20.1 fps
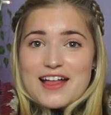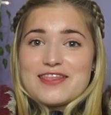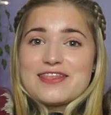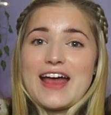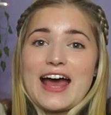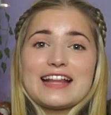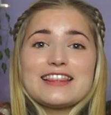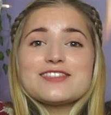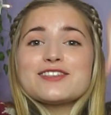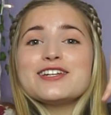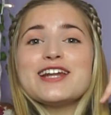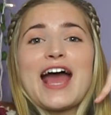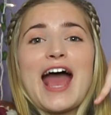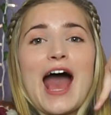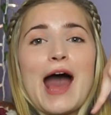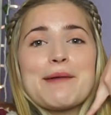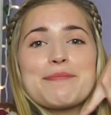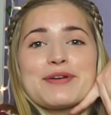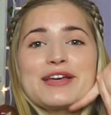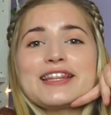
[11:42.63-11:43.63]
That's gonna
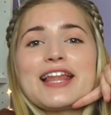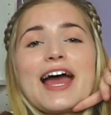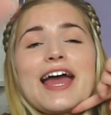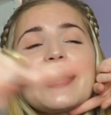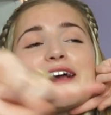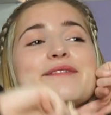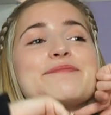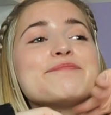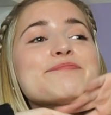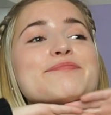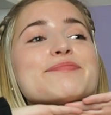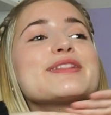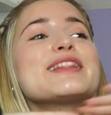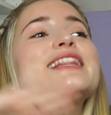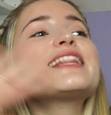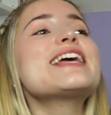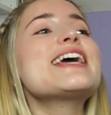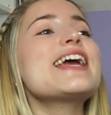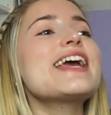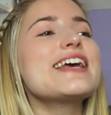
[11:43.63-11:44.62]
happen, like,
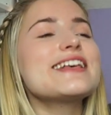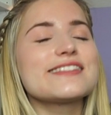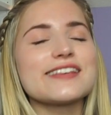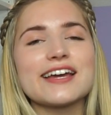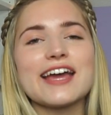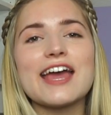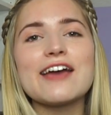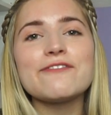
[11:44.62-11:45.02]
please, like,